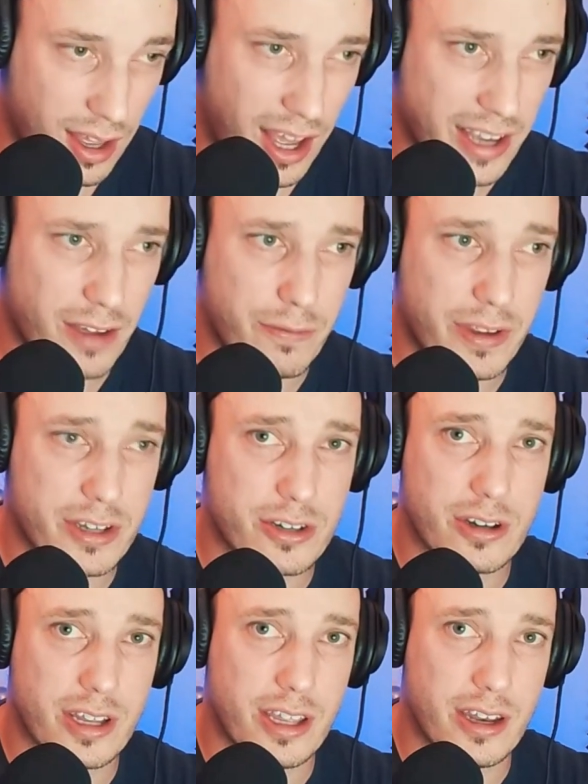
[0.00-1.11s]
I got
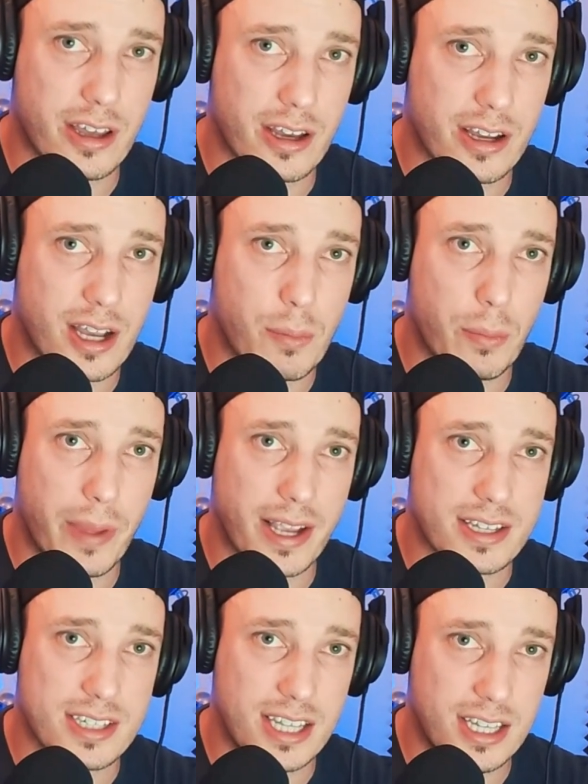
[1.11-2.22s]
featured in a couple
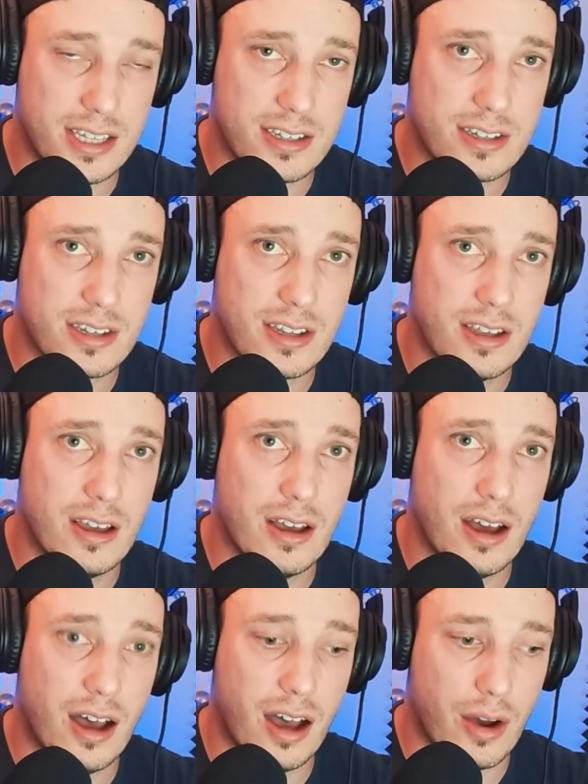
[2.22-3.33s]
magazines,
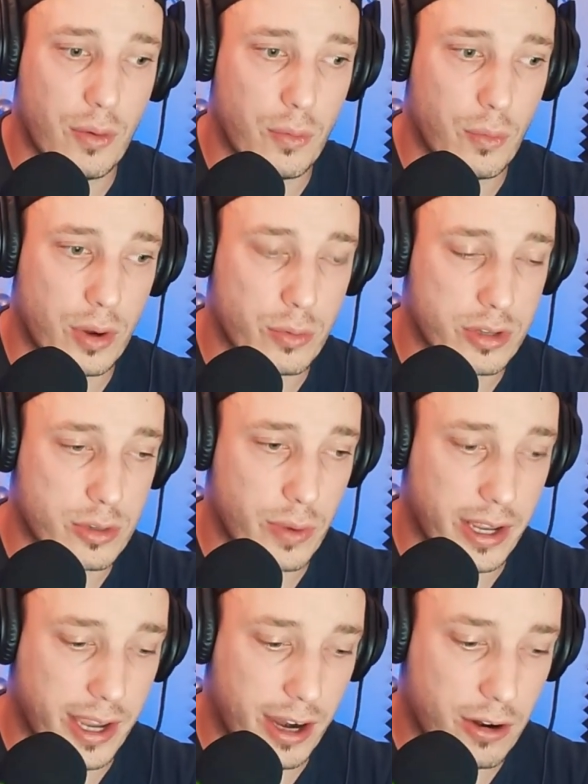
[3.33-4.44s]
one with
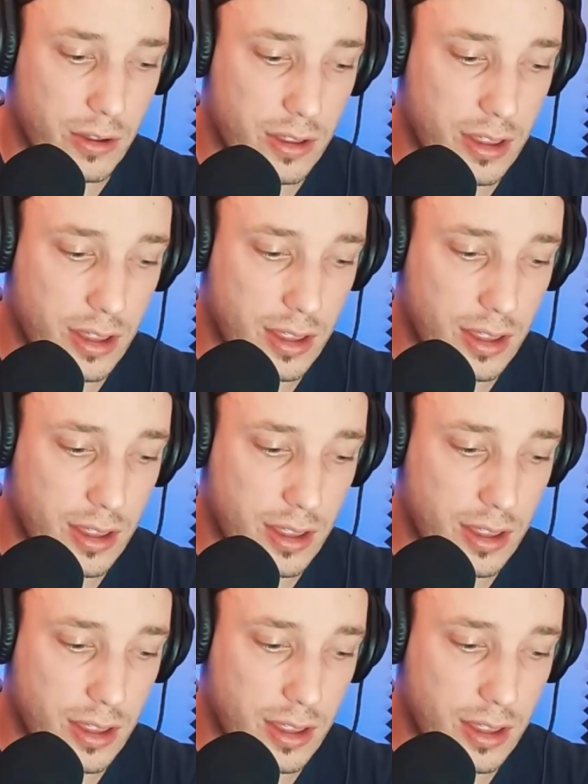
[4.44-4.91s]
Dwayne Carroll.